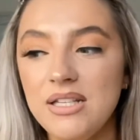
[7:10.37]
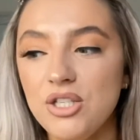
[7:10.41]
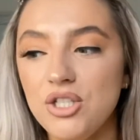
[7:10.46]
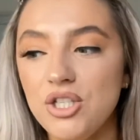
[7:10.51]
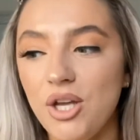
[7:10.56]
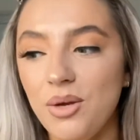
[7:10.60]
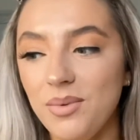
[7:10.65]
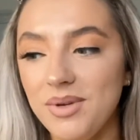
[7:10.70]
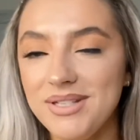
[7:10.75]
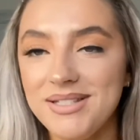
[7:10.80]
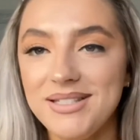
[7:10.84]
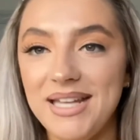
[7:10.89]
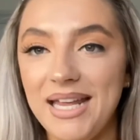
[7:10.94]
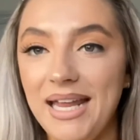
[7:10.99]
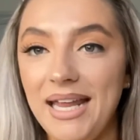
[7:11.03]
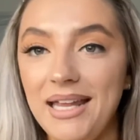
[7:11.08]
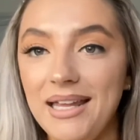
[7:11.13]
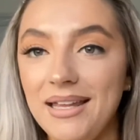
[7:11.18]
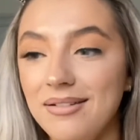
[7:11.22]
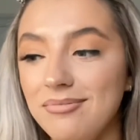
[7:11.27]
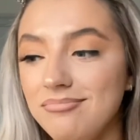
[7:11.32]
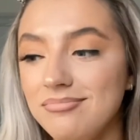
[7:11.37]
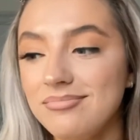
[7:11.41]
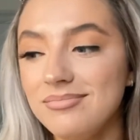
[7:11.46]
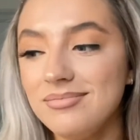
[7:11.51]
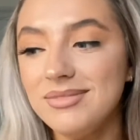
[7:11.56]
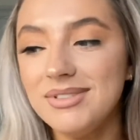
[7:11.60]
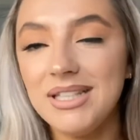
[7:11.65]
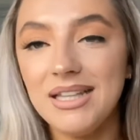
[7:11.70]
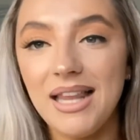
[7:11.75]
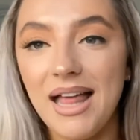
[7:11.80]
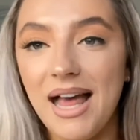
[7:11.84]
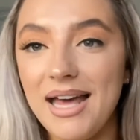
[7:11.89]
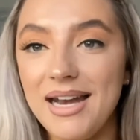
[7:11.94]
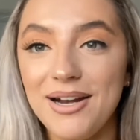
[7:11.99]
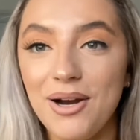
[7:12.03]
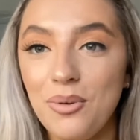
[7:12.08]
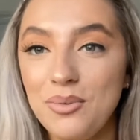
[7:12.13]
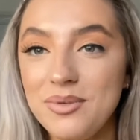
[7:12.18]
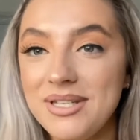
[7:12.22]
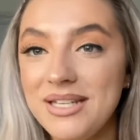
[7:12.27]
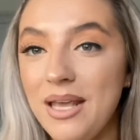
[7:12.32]
do is take the liner
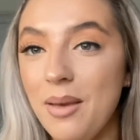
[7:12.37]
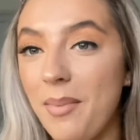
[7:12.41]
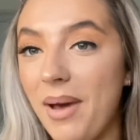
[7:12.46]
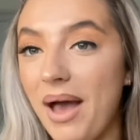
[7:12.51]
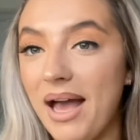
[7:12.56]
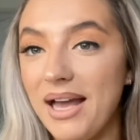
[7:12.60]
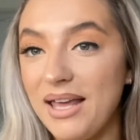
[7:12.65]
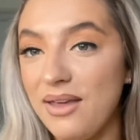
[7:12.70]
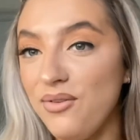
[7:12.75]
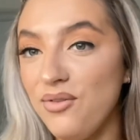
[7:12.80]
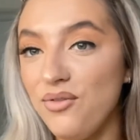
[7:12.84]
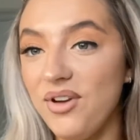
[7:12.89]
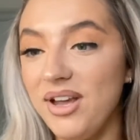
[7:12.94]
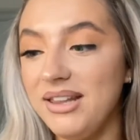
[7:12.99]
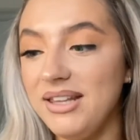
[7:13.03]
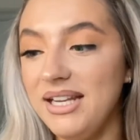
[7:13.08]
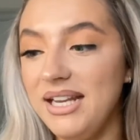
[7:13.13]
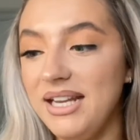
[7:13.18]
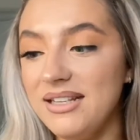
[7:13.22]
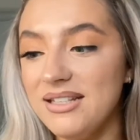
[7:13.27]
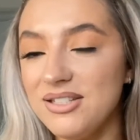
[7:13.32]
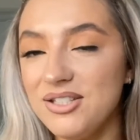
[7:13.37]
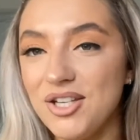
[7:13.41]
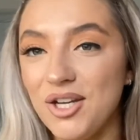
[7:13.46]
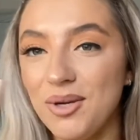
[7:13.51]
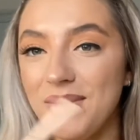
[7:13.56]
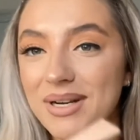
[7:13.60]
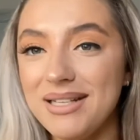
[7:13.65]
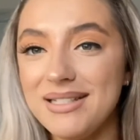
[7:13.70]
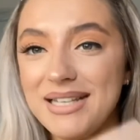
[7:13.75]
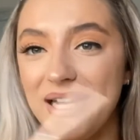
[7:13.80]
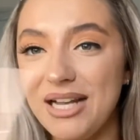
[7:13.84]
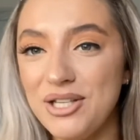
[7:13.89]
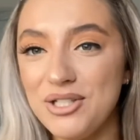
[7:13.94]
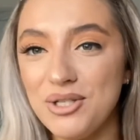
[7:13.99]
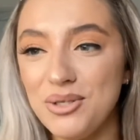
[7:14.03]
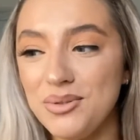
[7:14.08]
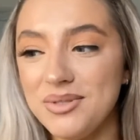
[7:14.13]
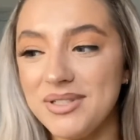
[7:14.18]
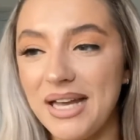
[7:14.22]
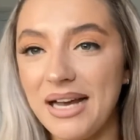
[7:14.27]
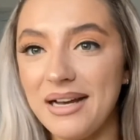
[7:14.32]
out in your bag if you really needed to, and it takes
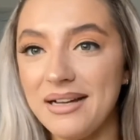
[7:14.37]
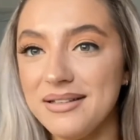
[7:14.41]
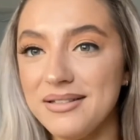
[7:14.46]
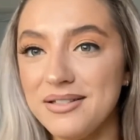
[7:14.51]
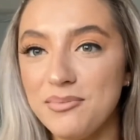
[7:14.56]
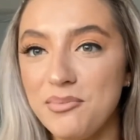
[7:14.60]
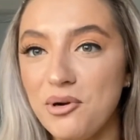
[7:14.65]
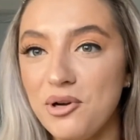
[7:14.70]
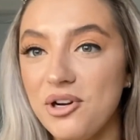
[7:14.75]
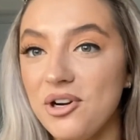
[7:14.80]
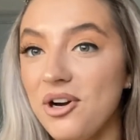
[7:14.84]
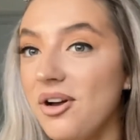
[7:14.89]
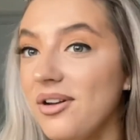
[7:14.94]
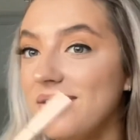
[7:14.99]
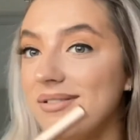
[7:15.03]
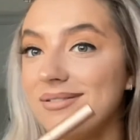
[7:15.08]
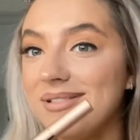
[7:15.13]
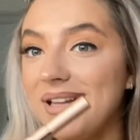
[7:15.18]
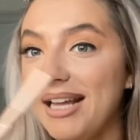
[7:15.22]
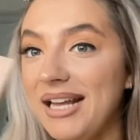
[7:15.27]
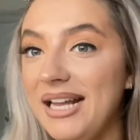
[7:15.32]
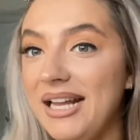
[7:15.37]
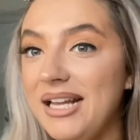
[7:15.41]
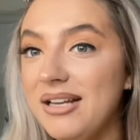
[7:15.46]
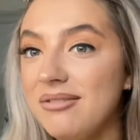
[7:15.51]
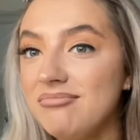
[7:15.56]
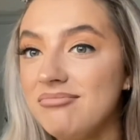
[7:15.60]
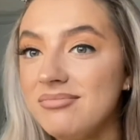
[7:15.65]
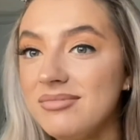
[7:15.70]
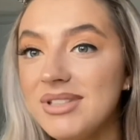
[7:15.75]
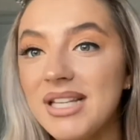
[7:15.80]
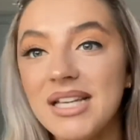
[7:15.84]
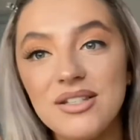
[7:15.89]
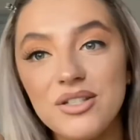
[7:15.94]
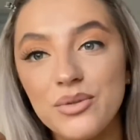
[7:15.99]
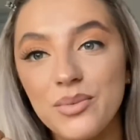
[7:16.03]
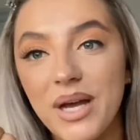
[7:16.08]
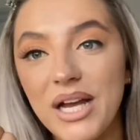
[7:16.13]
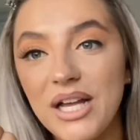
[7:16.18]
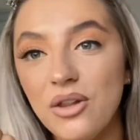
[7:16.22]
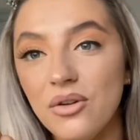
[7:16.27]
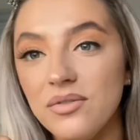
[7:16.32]
2 seconds to put it on. Like, this is
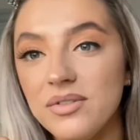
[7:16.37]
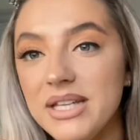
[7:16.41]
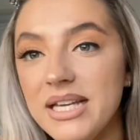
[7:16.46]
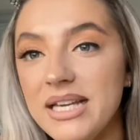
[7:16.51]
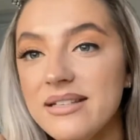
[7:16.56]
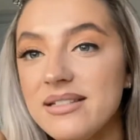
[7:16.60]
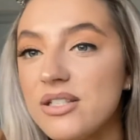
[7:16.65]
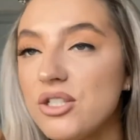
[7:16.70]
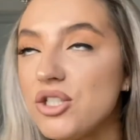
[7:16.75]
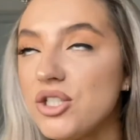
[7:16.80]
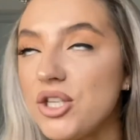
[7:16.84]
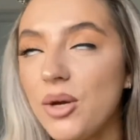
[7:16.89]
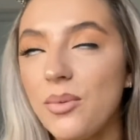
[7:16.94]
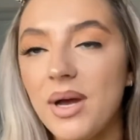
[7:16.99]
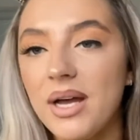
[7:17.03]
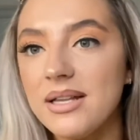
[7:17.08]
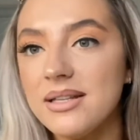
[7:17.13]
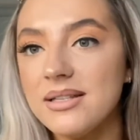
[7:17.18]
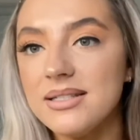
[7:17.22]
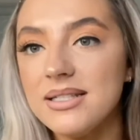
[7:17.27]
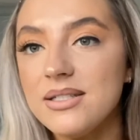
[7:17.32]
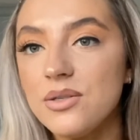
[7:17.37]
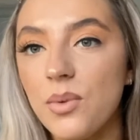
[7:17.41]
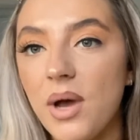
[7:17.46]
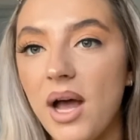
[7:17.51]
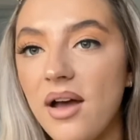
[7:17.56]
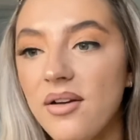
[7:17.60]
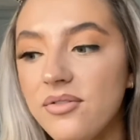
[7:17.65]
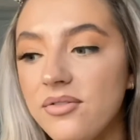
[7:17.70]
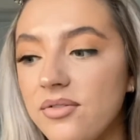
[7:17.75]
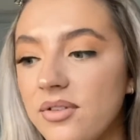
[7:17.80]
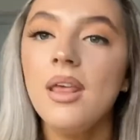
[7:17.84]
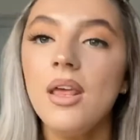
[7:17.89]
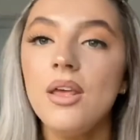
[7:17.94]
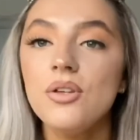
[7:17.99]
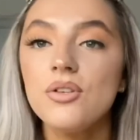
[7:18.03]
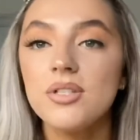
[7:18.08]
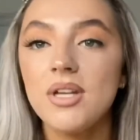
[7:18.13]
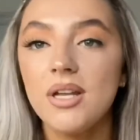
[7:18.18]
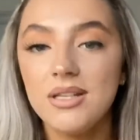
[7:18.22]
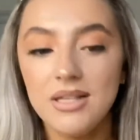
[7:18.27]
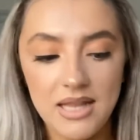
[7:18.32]
why I love these, it's so handy to have.
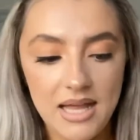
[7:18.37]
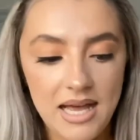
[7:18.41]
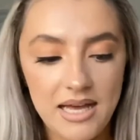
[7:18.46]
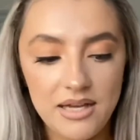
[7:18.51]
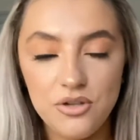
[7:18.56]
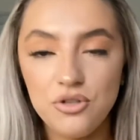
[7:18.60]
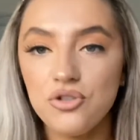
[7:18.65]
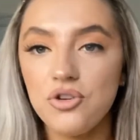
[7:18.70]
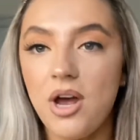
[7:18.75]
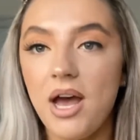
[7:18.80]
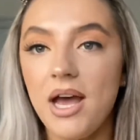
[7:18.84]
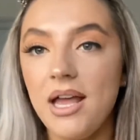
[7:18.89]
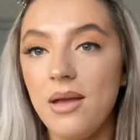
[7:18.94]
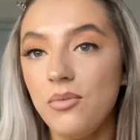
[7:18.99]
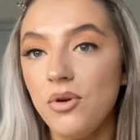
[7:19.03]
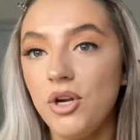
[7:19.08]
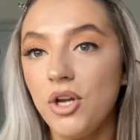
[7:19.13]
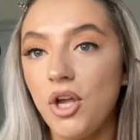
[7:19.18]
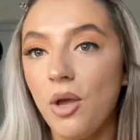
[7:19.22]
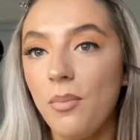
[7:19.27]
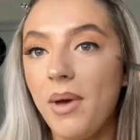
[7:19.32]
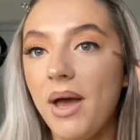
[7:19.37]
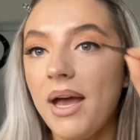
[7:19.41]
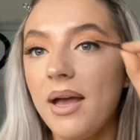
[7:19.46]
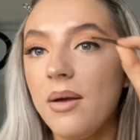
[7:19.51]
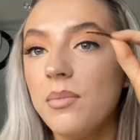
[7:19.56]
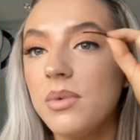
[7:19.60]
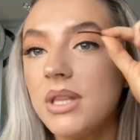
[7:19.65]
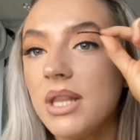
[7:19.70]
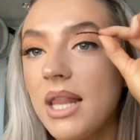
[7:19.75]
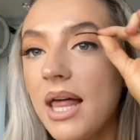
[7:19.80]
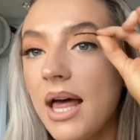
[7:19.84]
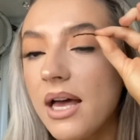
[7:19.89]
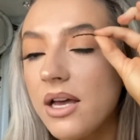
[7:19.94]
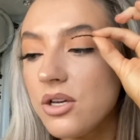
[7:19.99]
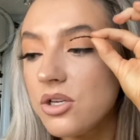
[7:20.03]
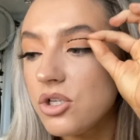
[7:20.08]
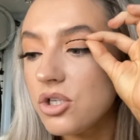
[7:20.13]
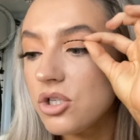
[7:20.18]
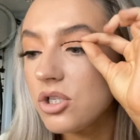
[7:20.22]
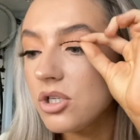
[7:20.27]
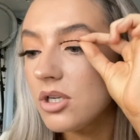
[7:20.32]
So now the liner's dry, I'm going to go back in with the
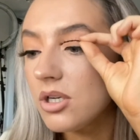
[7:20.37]
lash.